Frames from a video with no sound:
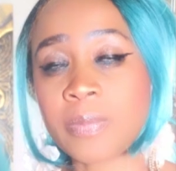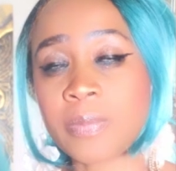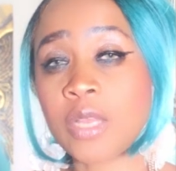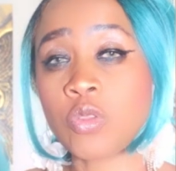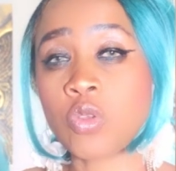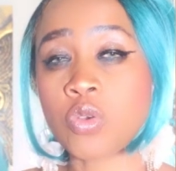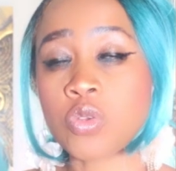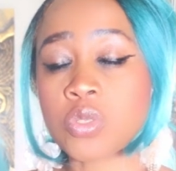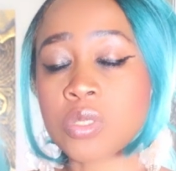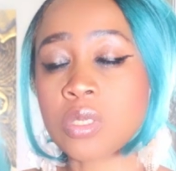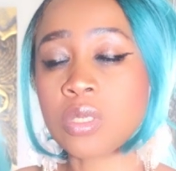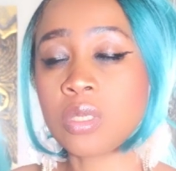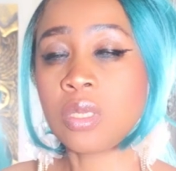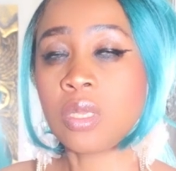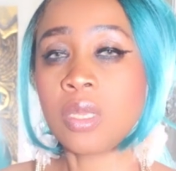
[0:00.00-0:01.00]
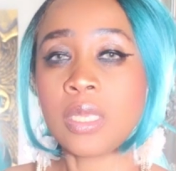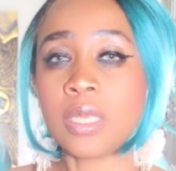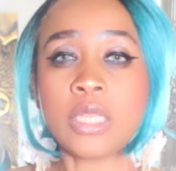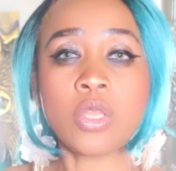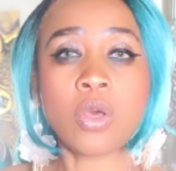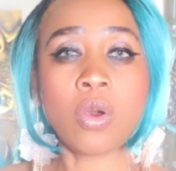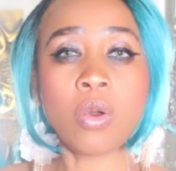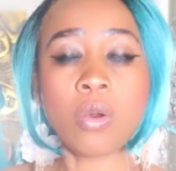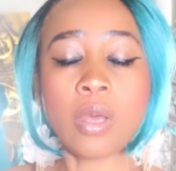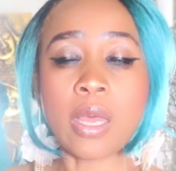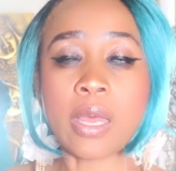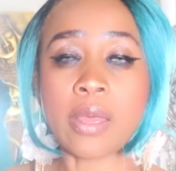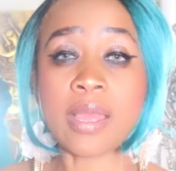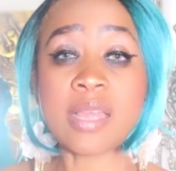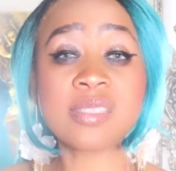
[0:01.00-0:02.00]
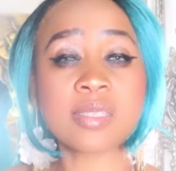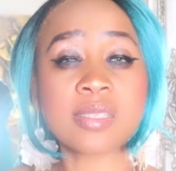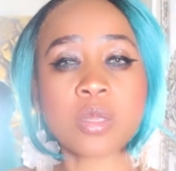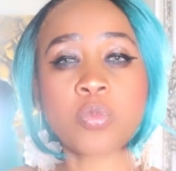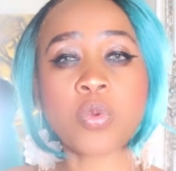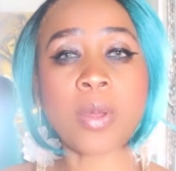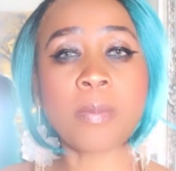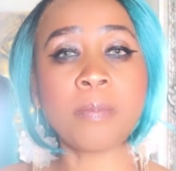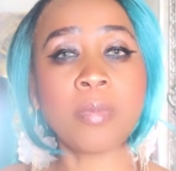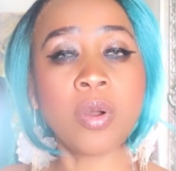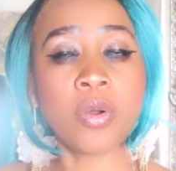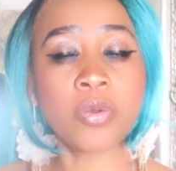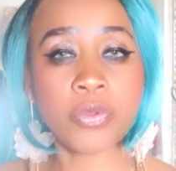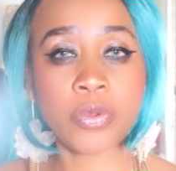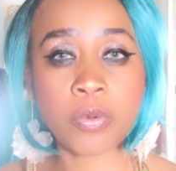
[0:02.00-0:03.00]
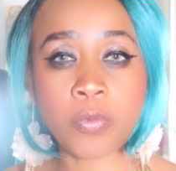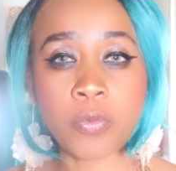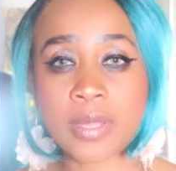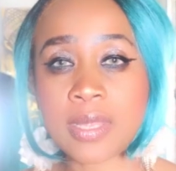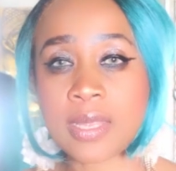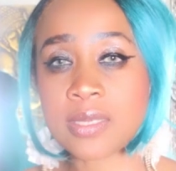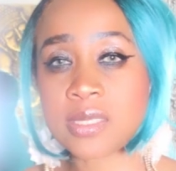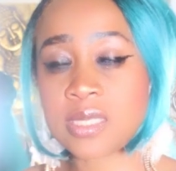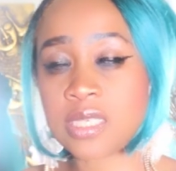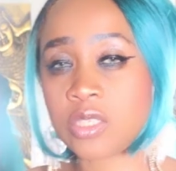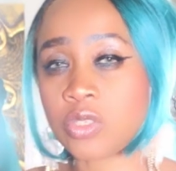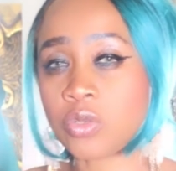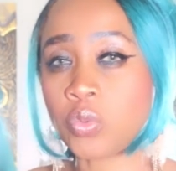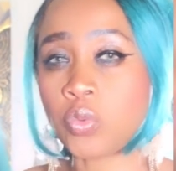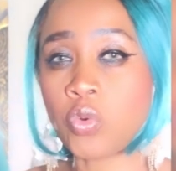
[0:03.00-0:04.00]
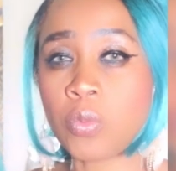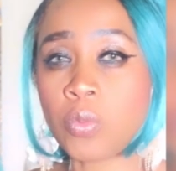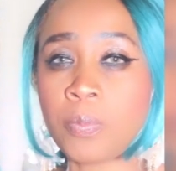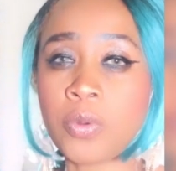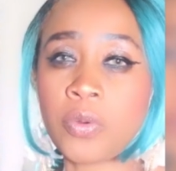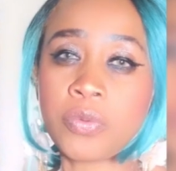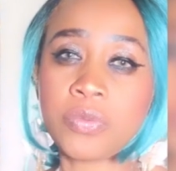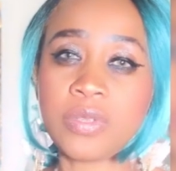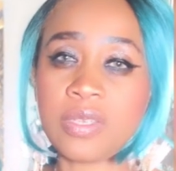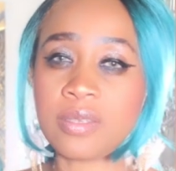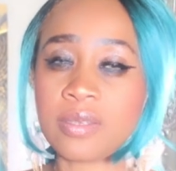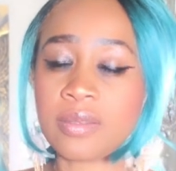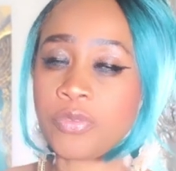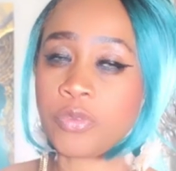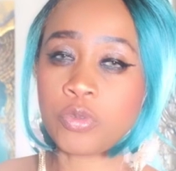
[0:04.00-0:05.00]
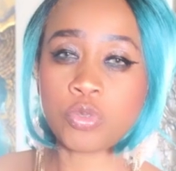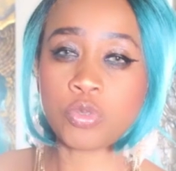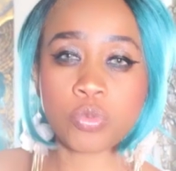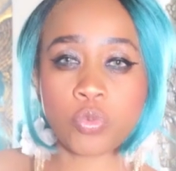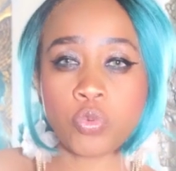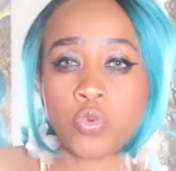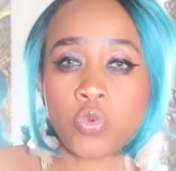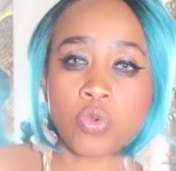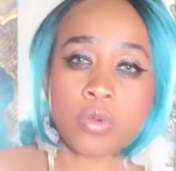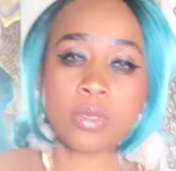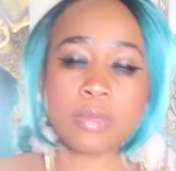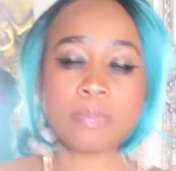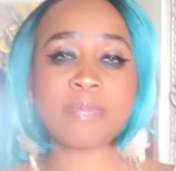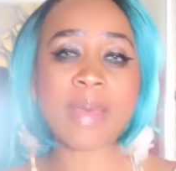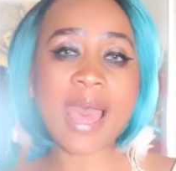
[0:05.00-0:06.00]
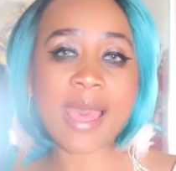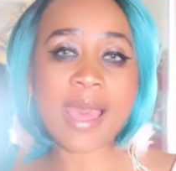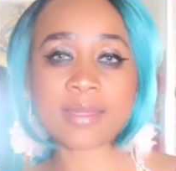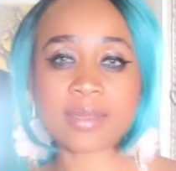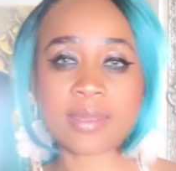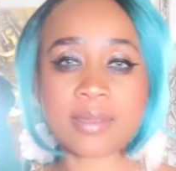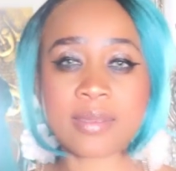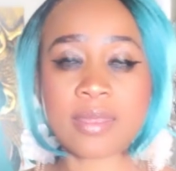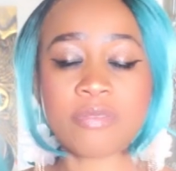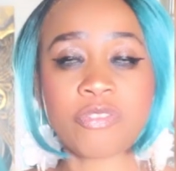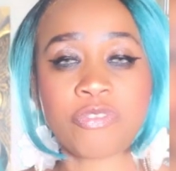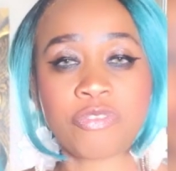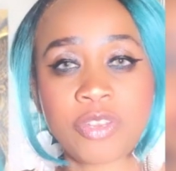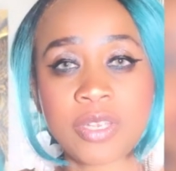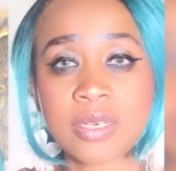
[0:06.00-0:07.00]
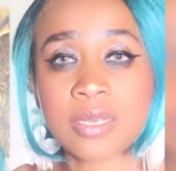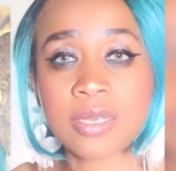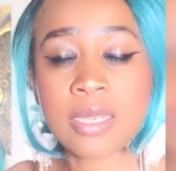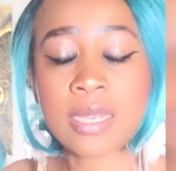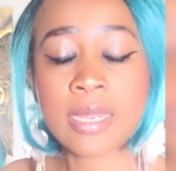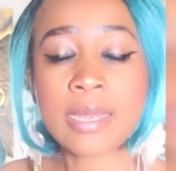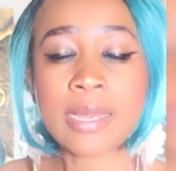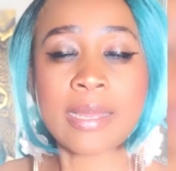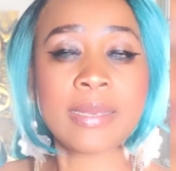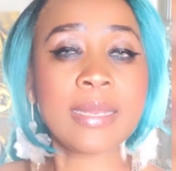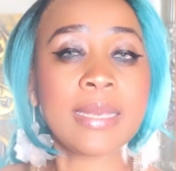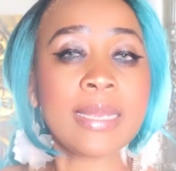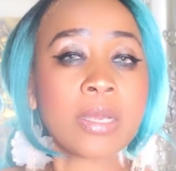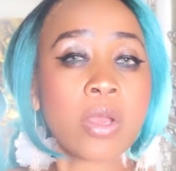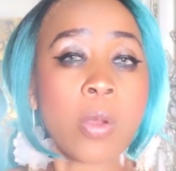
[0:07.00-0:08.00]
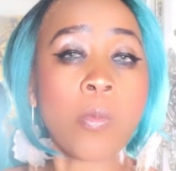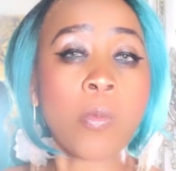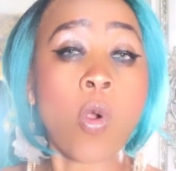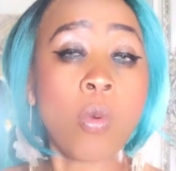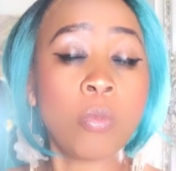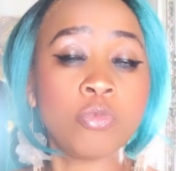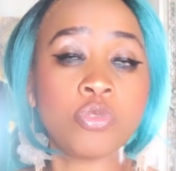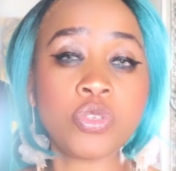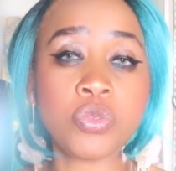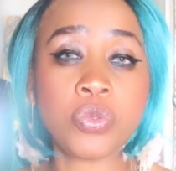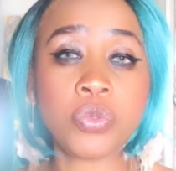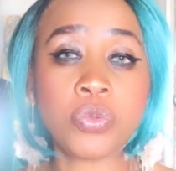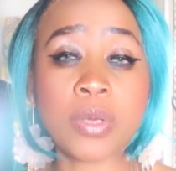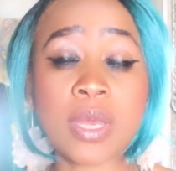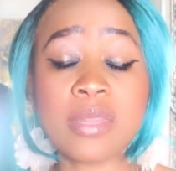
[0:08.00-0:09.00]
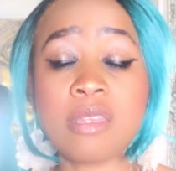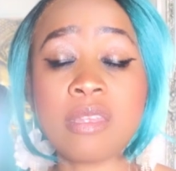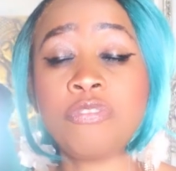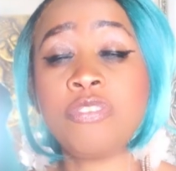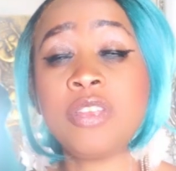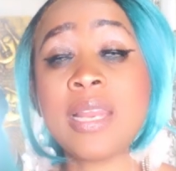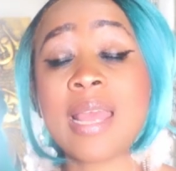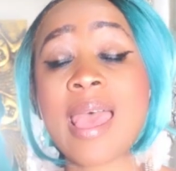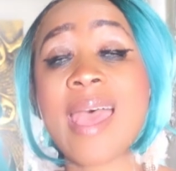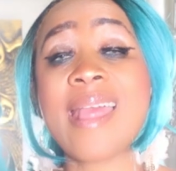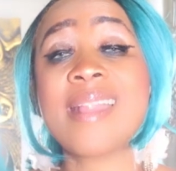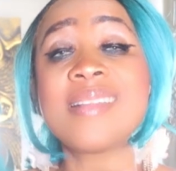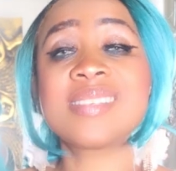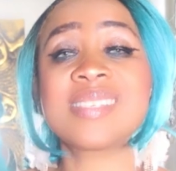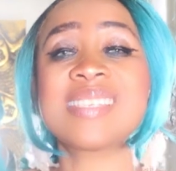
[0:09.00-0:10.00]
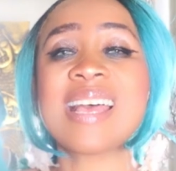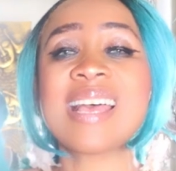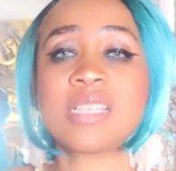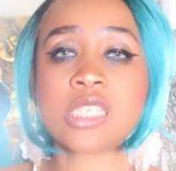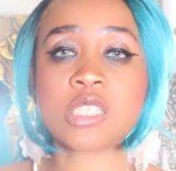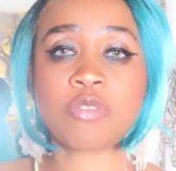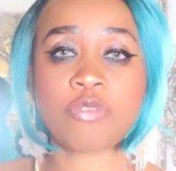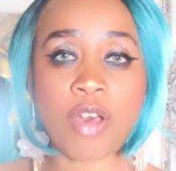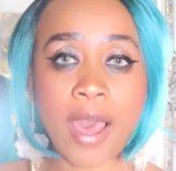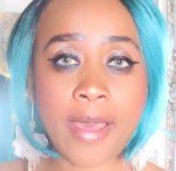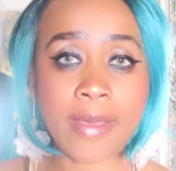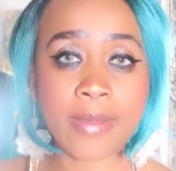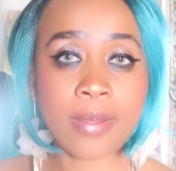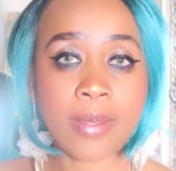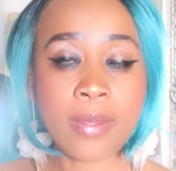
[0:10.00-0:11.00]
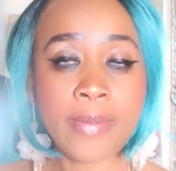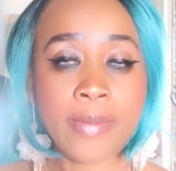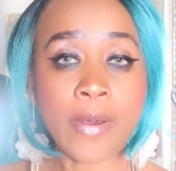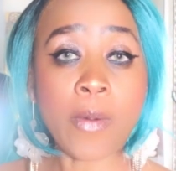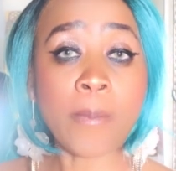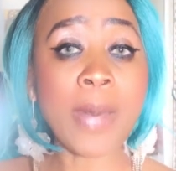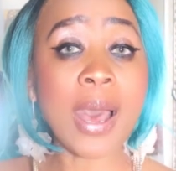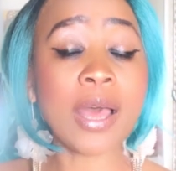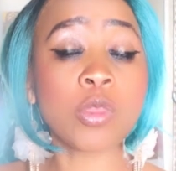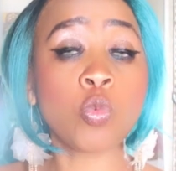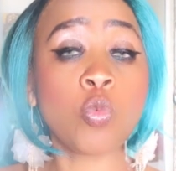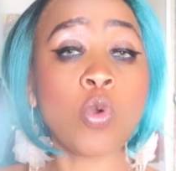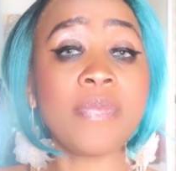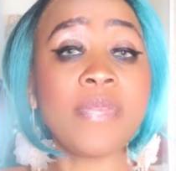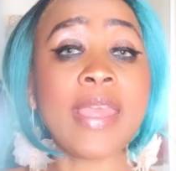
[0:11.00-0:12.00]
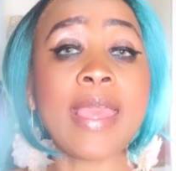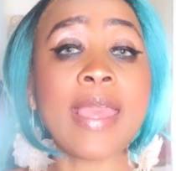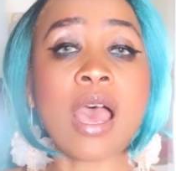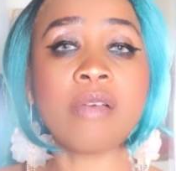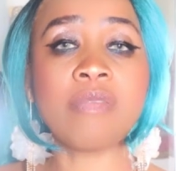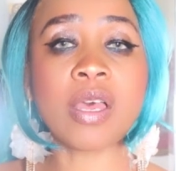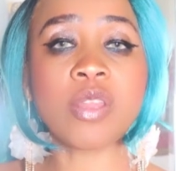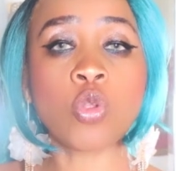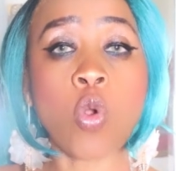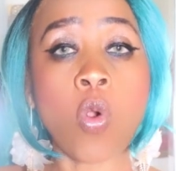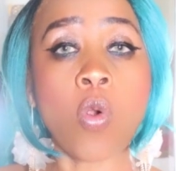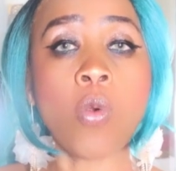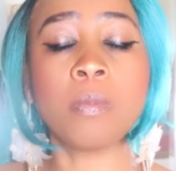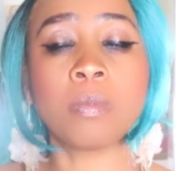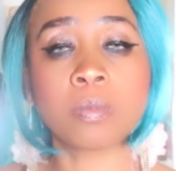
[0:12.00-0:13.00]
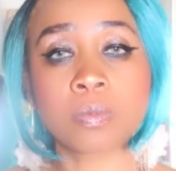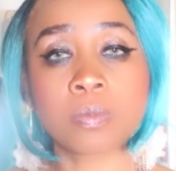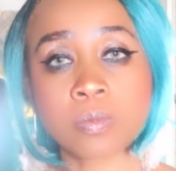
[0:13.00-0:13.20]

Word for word: about those you know, uh, Instagram model where they see the whole body and the whole back and everything, and then they come home to you and they feel unsatisfied about what they have at home.